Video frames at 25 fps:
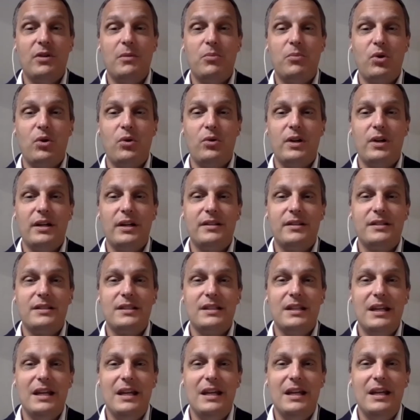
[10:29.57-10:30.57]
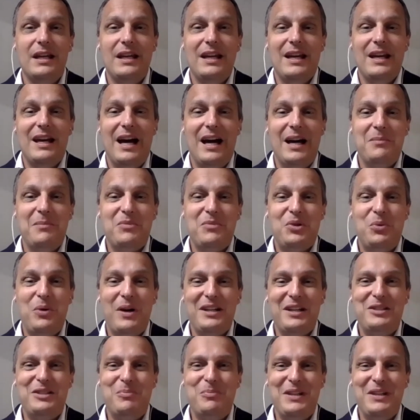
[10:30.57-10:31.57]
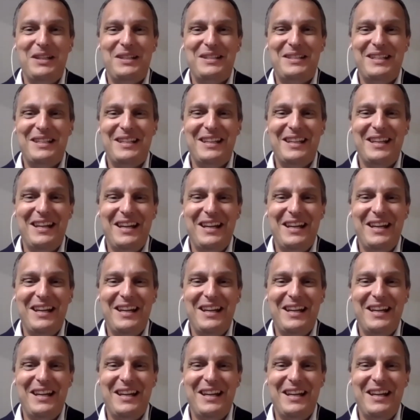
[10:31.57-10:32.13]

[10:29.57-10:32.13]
products. I'm quite busy